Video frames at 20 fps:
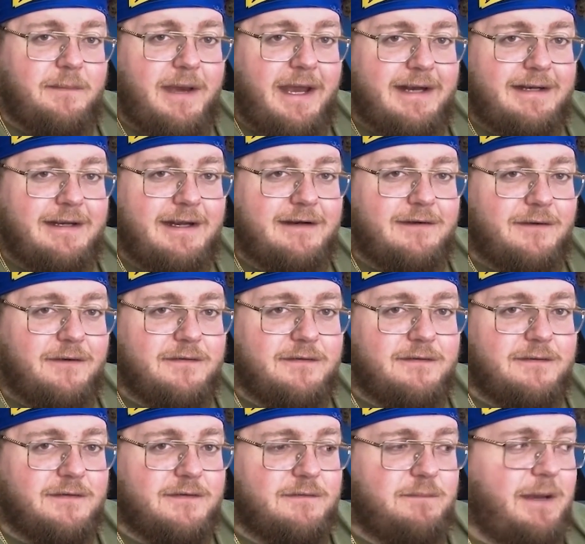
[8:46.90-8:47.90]
PACT Act
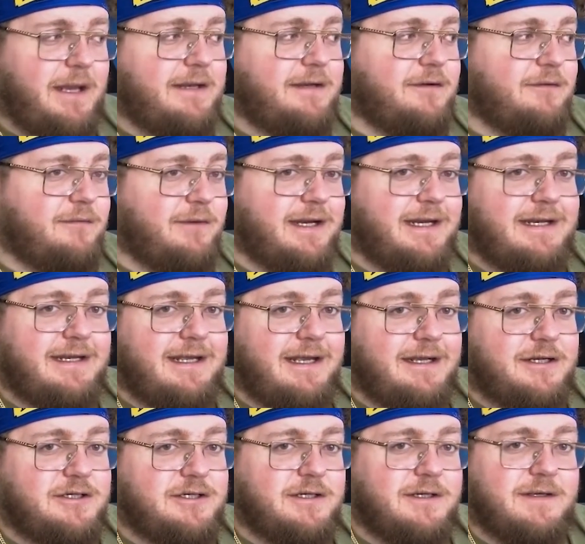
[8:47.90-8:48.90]
also expanded
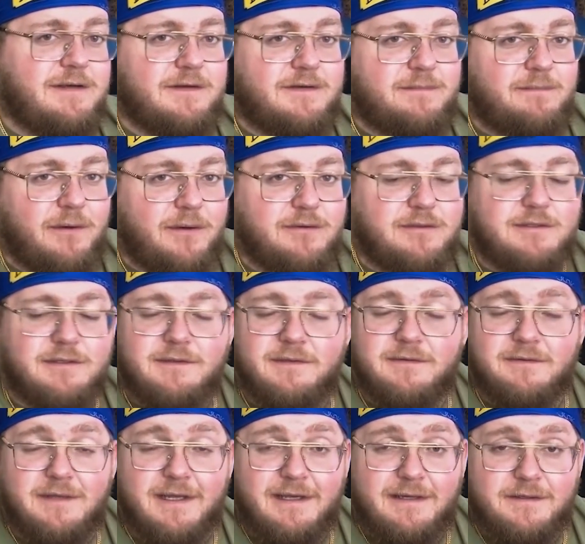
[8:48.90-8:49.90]
radiation exposure
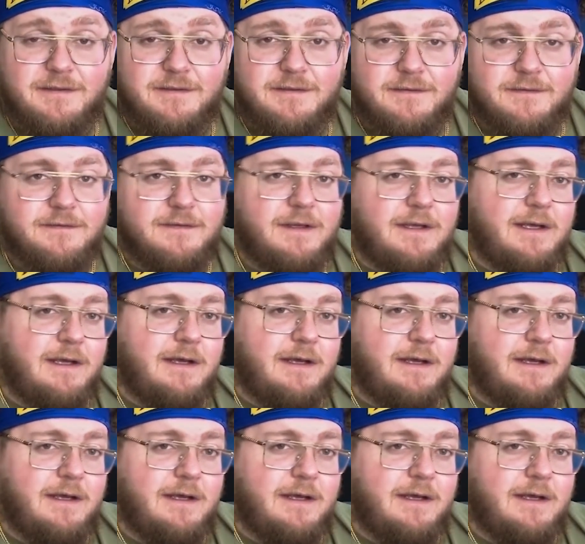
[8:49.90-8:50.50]
locations.